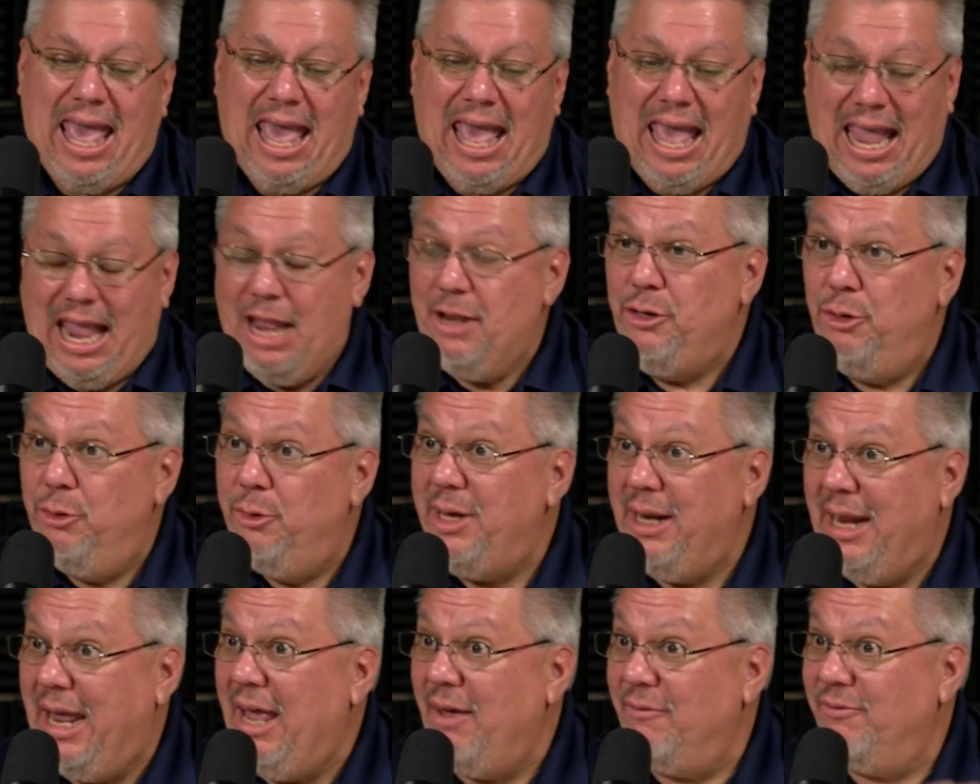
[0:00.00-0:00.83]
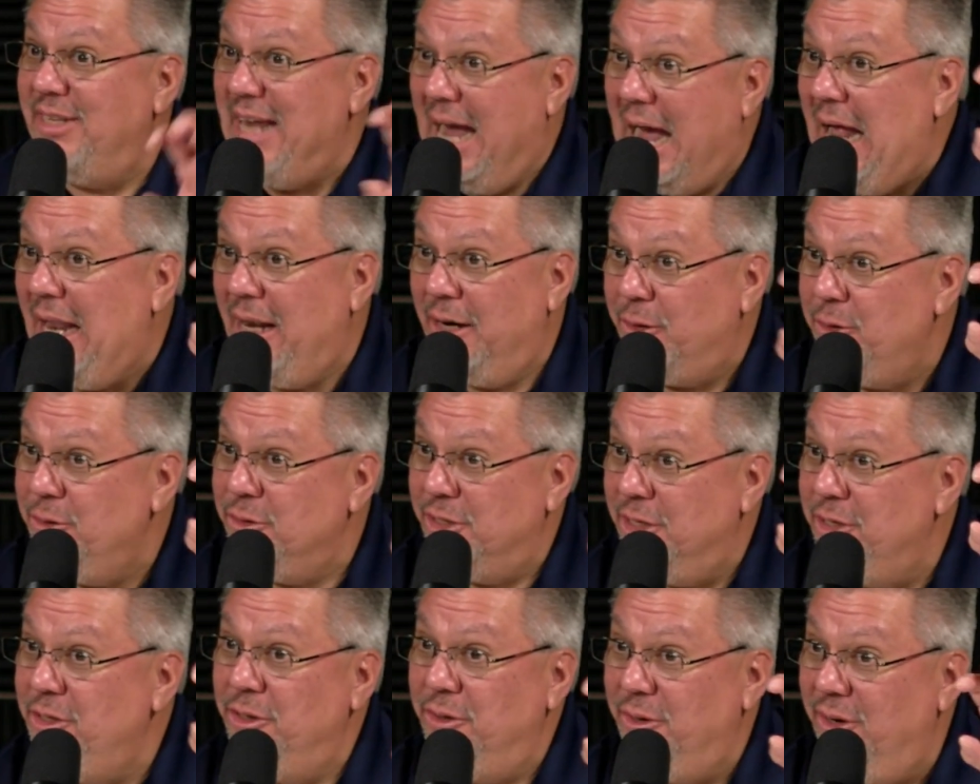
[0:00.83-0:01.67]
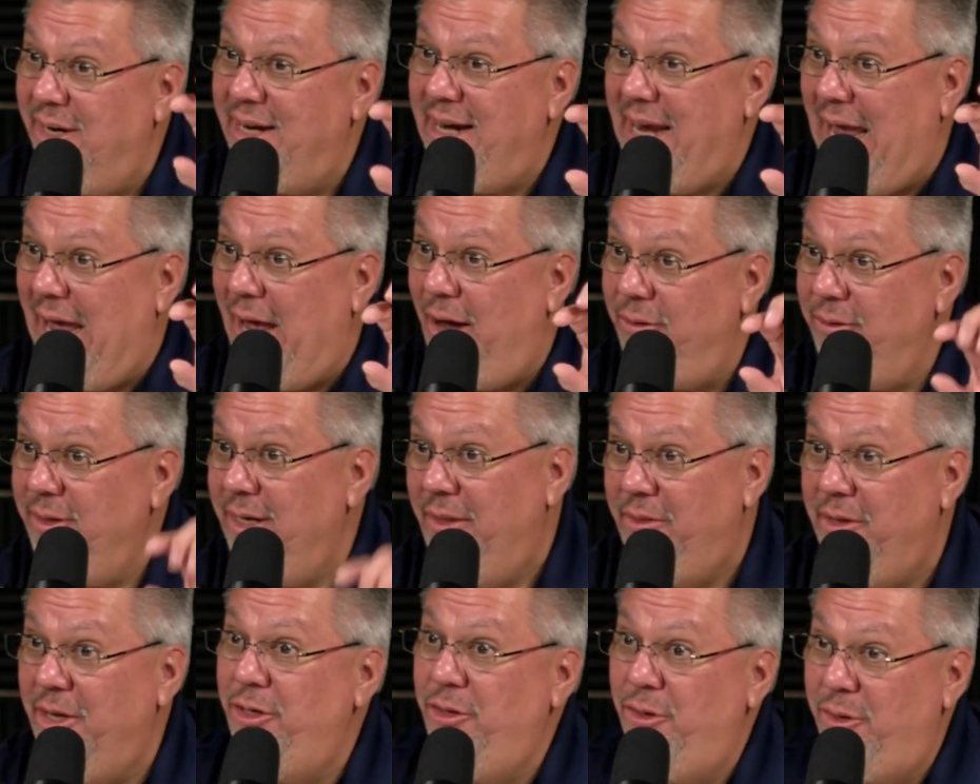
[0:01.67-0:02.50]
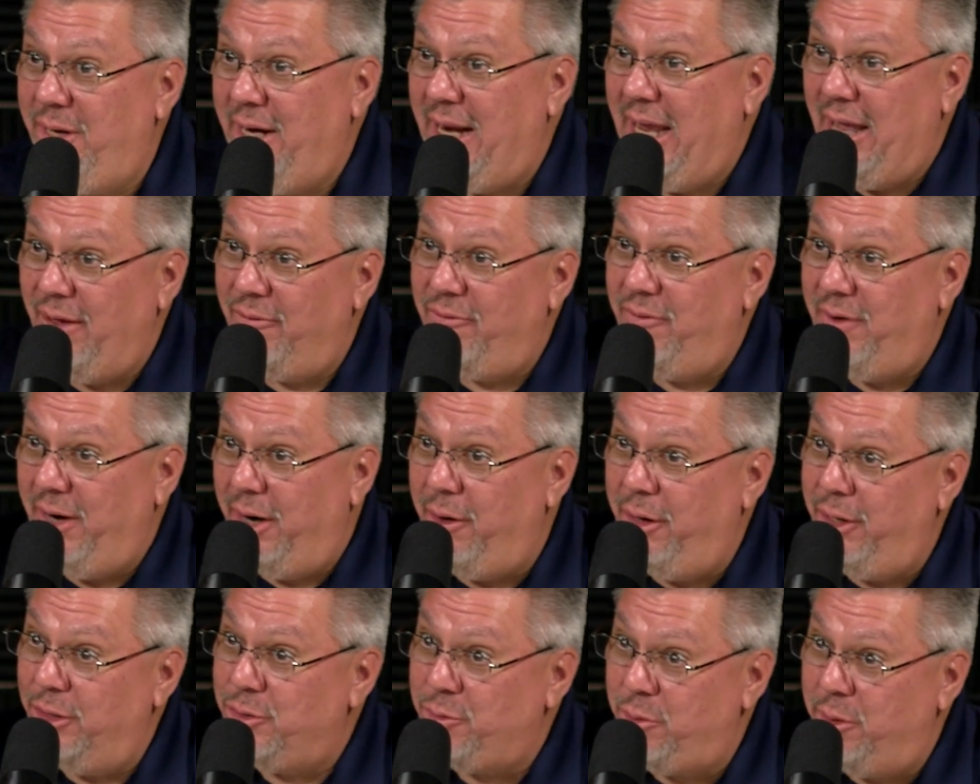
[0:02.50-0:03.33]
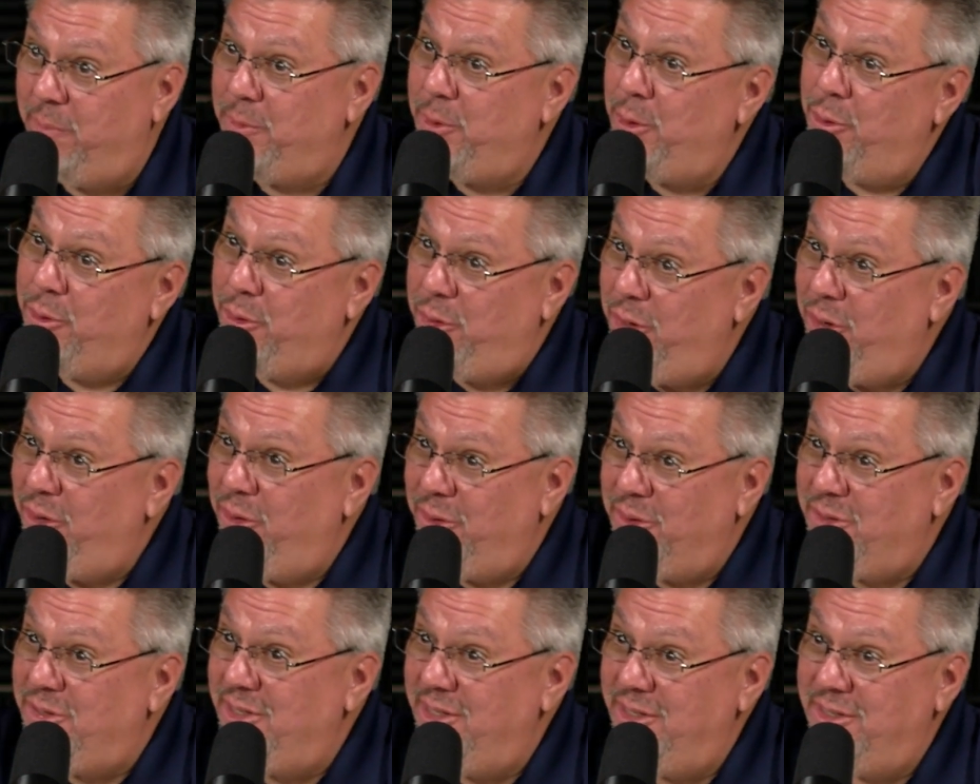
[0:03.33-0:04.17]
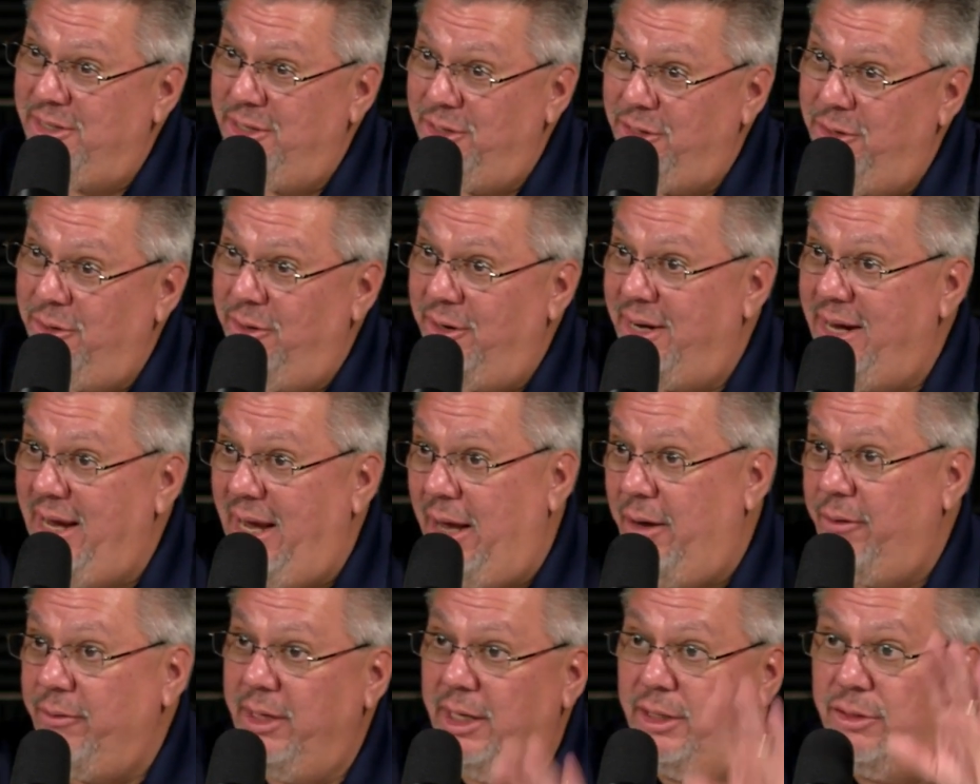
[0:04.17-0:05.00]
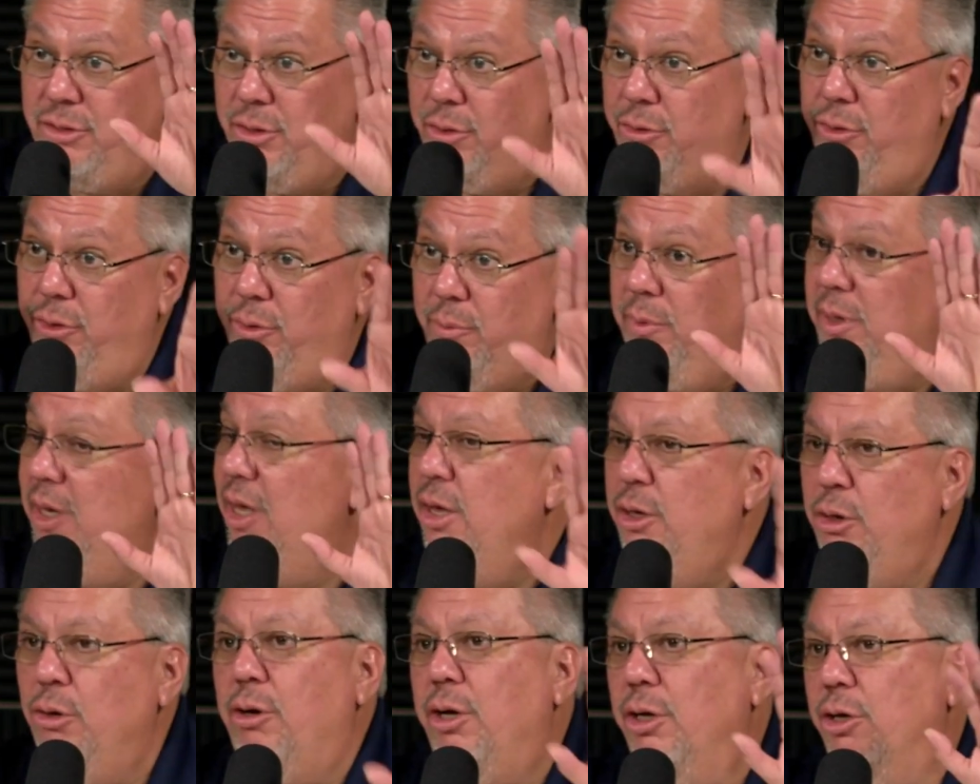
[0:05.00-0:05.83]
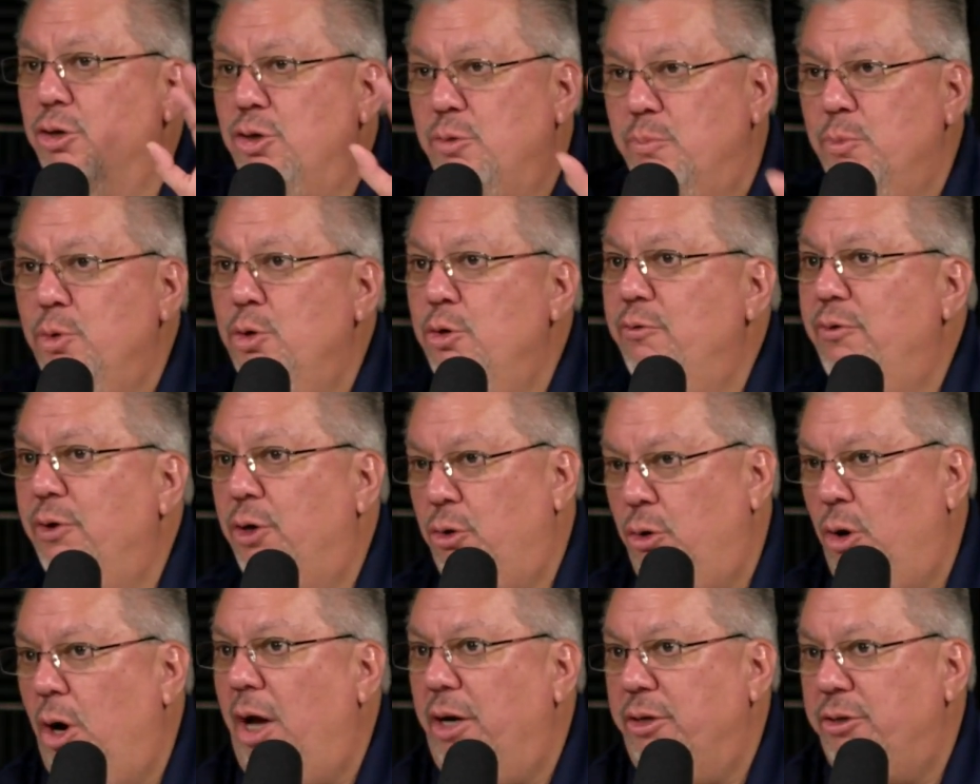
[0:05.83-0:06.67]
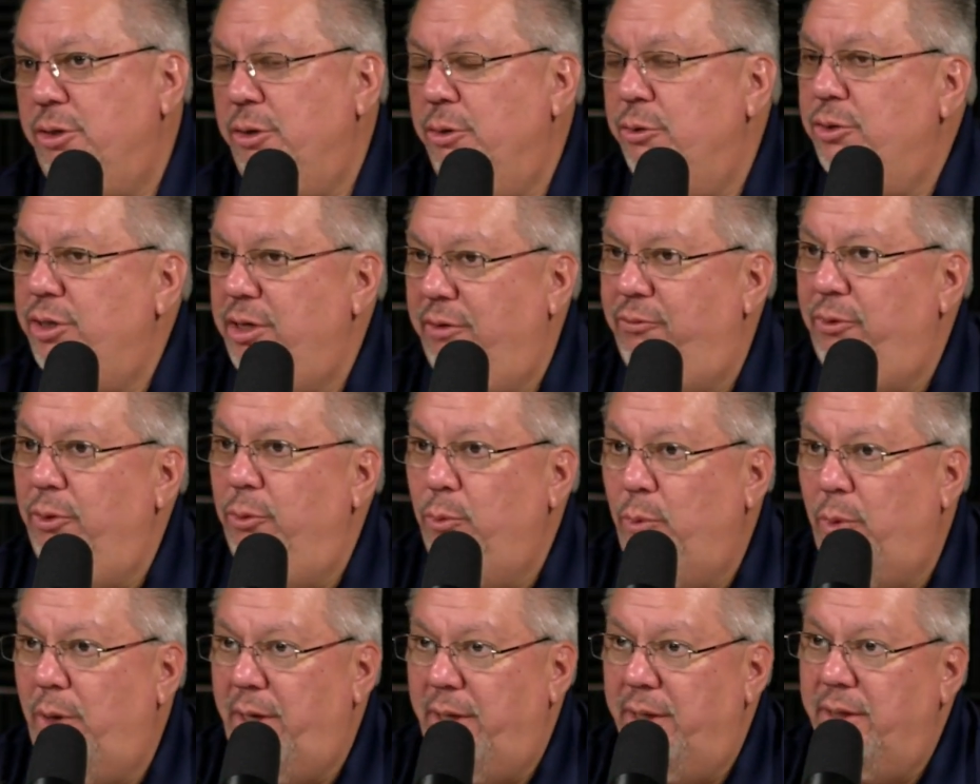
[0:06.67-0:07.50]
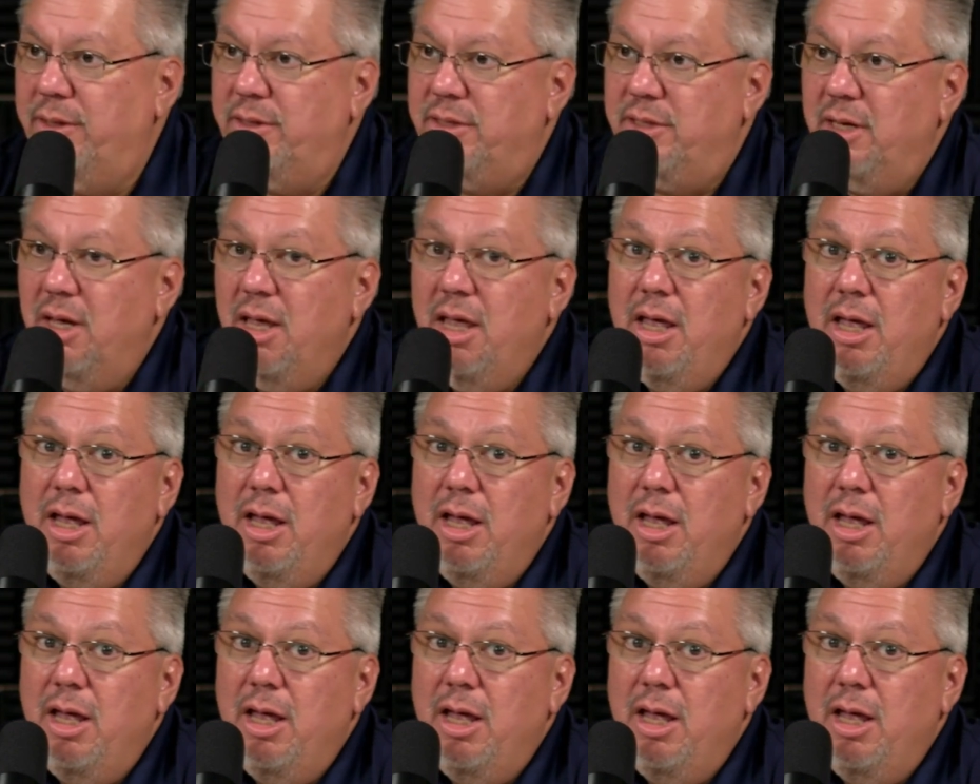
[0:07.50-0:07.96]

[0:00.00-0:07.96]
And you can have dollars in your account, and then you can have various cryptocurrencies in your account. And so you can just move across those different ones.